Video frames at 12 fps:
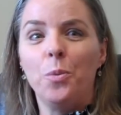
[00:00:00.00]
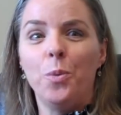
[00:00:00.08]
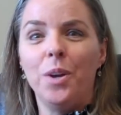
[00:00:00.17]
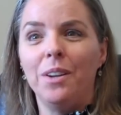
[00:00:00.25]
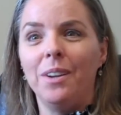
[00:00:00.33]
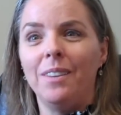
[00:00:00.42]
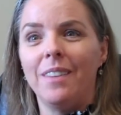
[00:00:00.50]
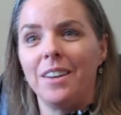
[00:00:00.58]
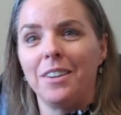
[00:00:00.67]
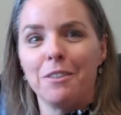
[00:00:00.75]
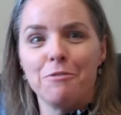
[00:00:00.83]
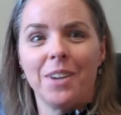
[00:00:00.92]
we
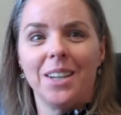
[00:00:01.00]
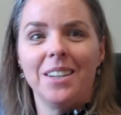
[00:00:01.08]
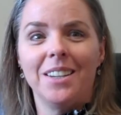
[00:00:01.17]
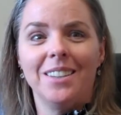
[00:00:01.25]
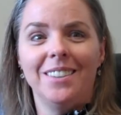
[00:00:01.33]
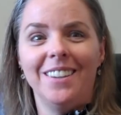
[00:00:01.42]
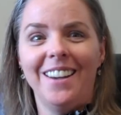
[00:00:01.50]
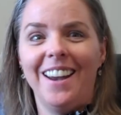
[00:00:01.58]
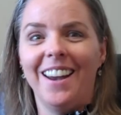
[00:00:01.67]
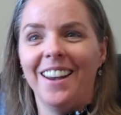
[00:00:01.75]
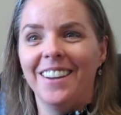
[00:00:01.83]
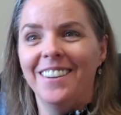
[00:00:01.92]
then get funded,
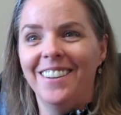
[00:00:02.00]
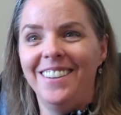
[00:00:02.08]
and